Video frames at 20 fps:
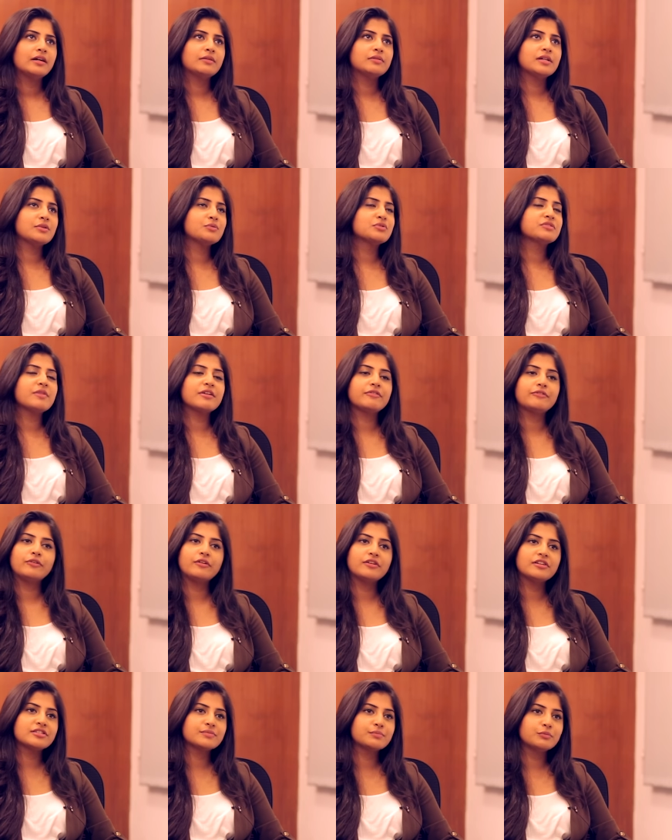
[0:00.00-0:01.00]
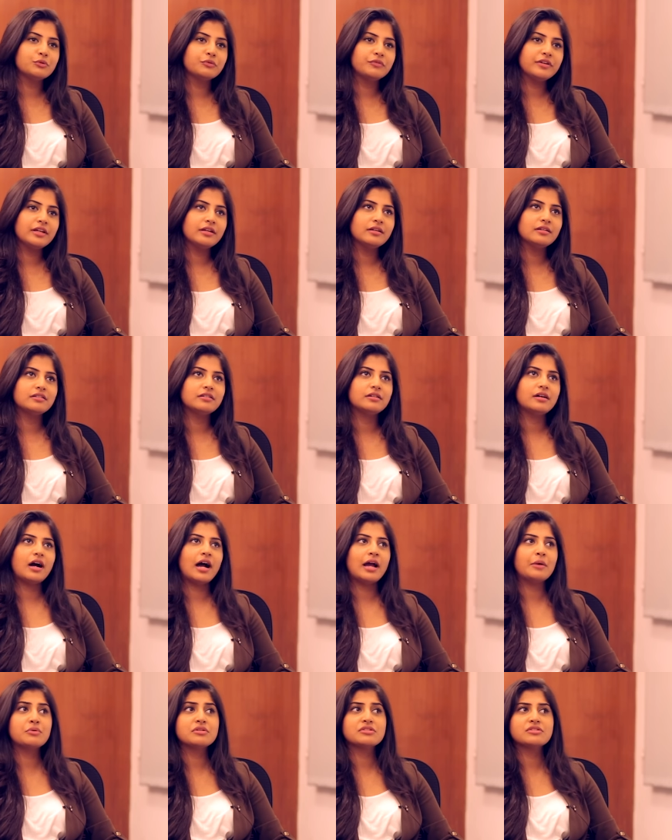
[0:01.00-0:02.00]
That was my first movie.
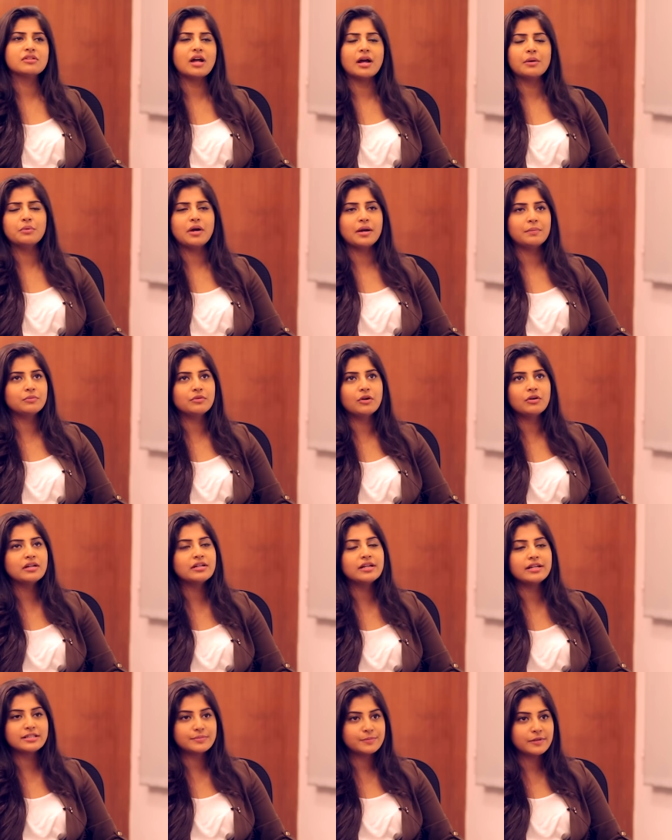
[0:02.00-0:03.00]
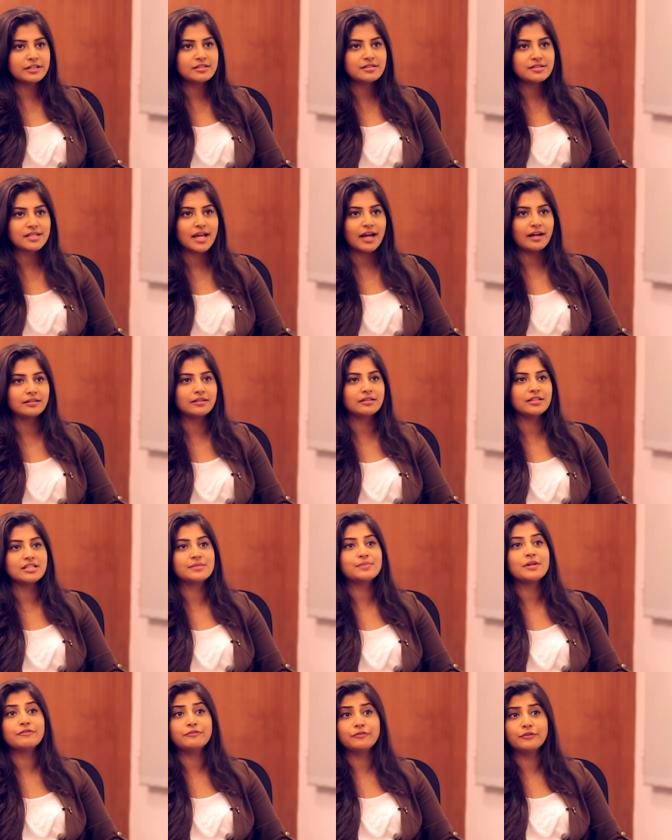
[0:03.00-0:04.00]
I'm not an experienced actor.
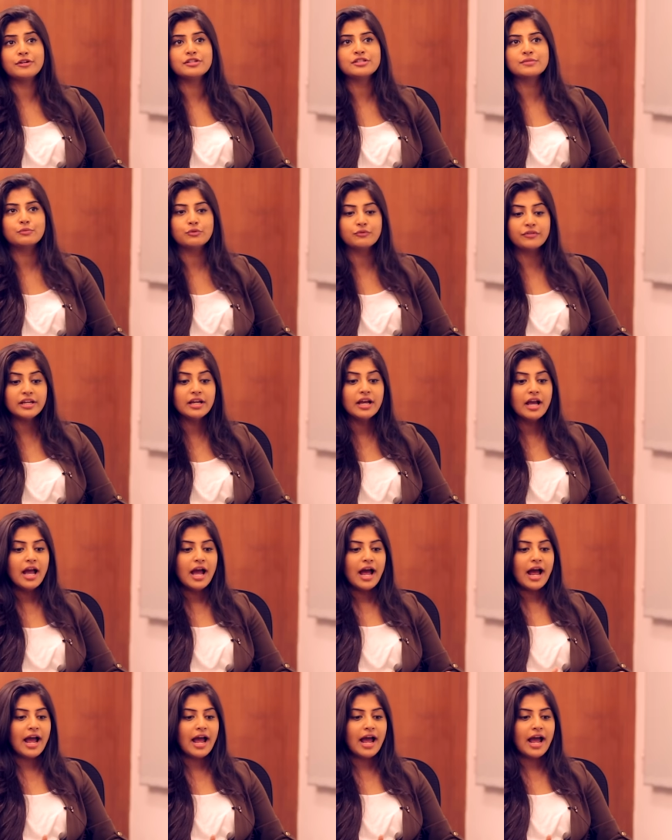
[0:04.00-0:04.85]
That's my first movie.